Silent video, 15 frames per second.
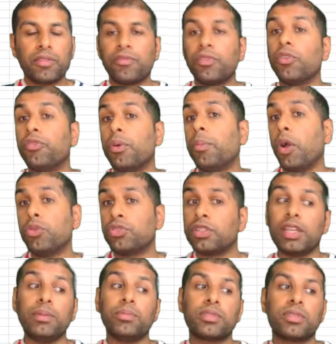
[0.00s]
For, for most
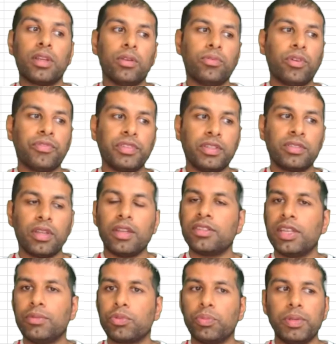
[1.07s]
teams. So obviously certain
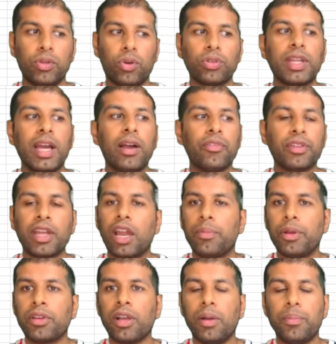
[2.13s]
teams will be knocked out of the
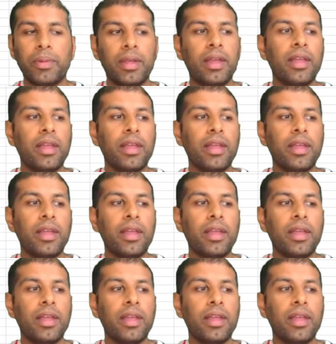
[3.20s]
Carabao Cup.